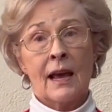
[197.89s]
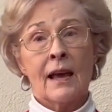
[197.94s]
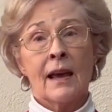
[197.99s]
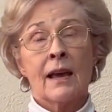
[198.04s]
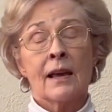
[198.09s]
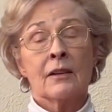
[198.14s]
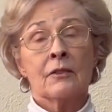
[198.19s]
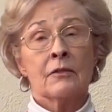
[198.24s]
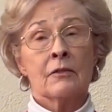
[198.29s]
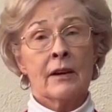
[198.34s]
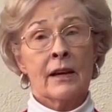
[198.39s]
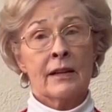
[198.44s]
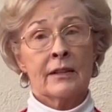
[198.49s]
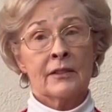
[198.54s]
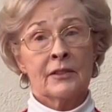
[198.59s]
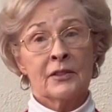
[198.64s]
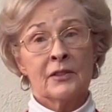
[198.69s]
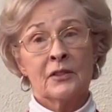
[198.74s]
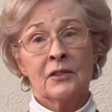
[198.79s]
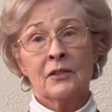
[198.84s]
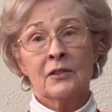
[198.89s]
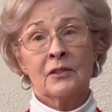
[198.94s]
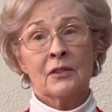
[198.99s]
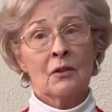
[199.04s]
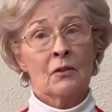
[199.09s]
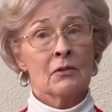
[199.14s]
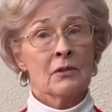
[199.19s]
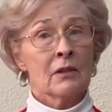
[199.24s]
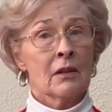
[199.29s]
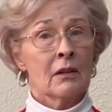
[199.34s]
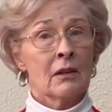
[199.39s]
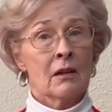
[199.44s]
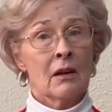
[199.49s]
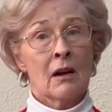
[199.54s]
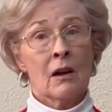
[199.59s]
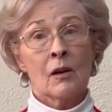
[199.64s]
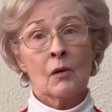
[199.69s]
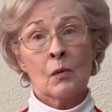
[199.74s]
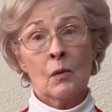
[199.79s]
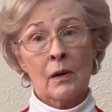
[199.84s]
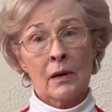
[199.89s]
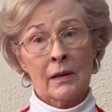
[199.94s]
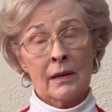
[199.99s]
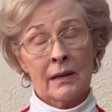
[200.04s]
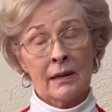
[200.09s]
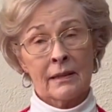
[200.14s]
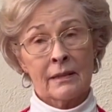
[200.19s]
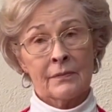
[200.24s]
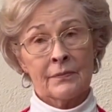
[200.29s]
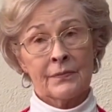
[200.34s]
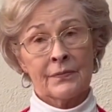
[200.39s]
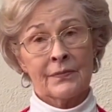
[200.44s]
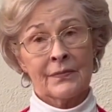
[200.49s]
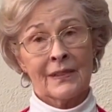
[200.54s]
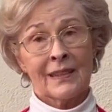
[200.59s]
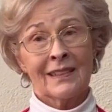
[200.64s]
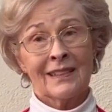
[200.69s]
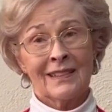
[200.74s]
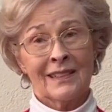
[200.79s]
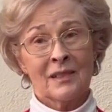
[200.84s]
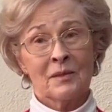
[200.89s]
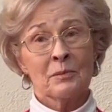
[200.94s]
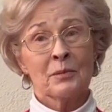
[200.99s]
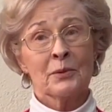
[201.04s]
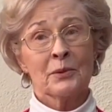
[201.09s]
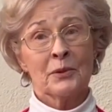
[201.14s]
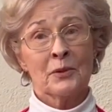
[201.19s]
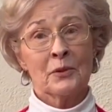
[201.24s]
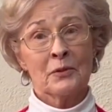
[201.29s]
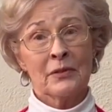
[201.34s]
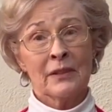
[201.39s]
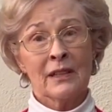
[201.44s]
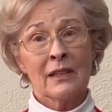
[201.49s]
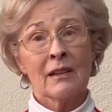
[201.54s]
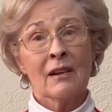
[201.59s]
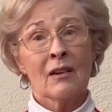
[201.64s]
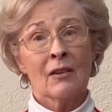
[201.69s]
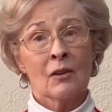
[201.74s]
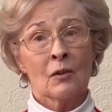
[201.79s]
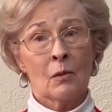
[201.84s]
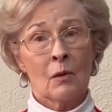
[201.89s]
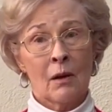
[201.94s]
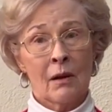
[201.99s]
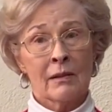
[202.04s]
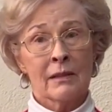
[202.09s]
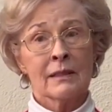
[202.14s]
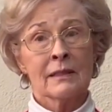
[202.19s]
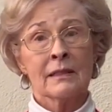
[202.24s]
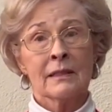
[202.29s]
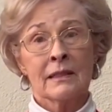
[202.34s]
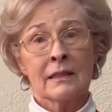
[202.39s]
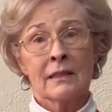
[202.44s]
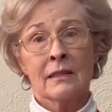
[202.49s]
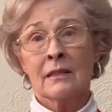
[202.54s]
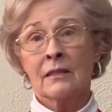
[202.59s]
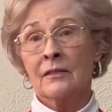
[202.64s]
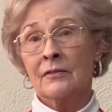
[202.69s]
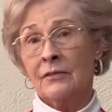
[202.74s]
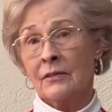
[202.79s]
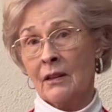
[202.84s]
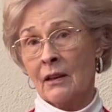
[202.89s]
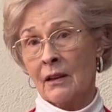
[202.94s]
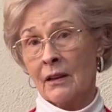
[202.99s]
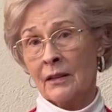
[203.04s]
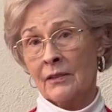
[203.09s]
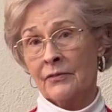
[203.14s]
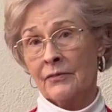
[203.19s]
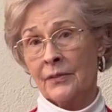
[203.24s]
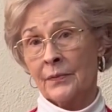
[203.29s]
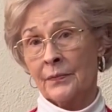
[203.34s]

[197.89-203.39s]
and gratitude goes a long way in improving our quality of life,